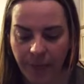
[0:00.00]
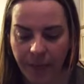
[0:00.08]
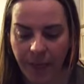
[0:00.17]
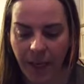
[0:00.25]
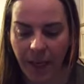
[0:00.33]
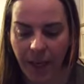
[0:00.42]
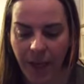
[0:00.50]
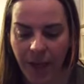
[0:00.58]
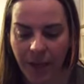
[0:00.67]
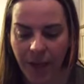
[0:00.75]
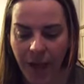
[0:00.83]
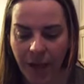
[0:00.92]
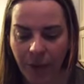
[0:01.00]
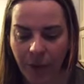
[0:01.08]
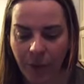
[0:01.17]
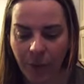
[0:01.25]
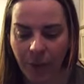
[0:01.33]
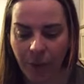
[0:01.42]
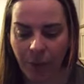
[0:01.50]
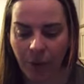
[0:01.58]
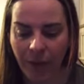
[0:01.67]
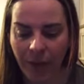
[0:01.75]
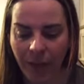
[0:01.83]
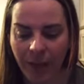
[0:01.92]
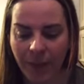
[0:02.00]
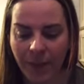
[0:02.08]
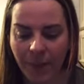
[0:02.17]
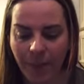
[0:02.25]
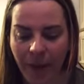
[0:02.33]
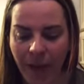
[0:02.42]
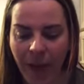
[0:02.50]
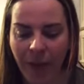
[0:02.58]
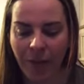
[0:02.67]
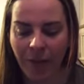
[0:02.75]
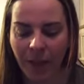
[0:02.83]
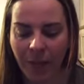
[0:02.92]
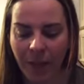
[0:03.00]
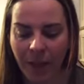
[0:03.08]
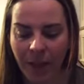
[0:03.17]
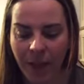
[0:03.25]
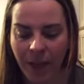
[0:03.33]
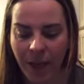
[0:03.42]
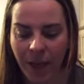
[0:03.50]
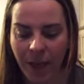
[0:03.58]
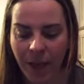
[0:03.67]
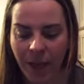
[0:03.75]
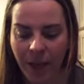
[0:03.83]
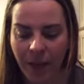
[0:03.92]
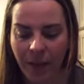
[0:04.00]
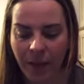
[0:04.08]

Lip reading: See that chakra wheel moving and spinning, rhythmically turning.